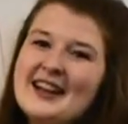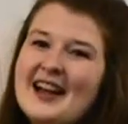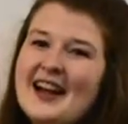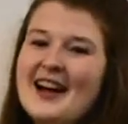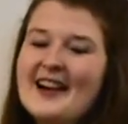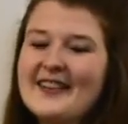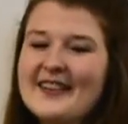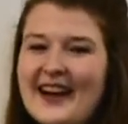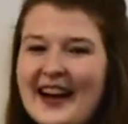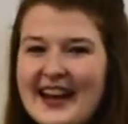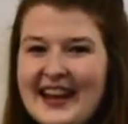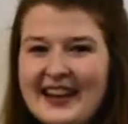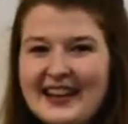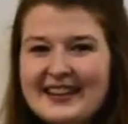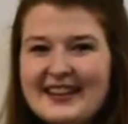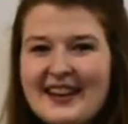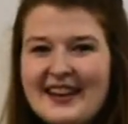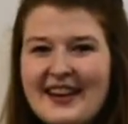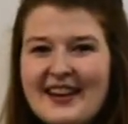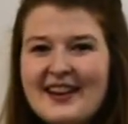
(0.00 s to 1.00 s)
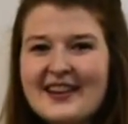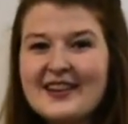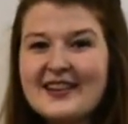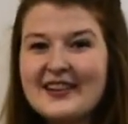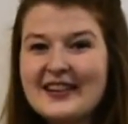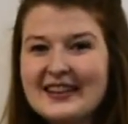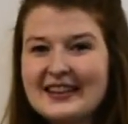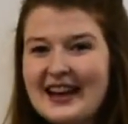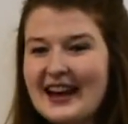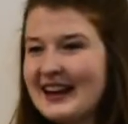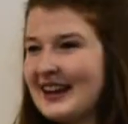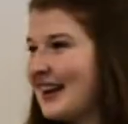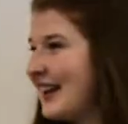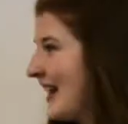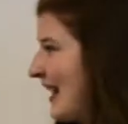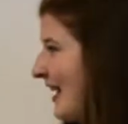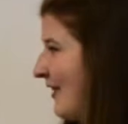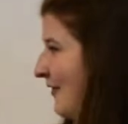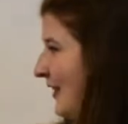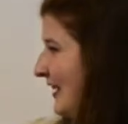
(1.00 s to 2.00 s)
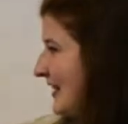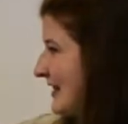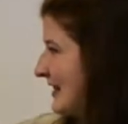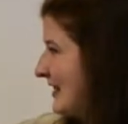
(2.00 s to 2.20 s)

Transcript: Alright, good luck. I can't wait to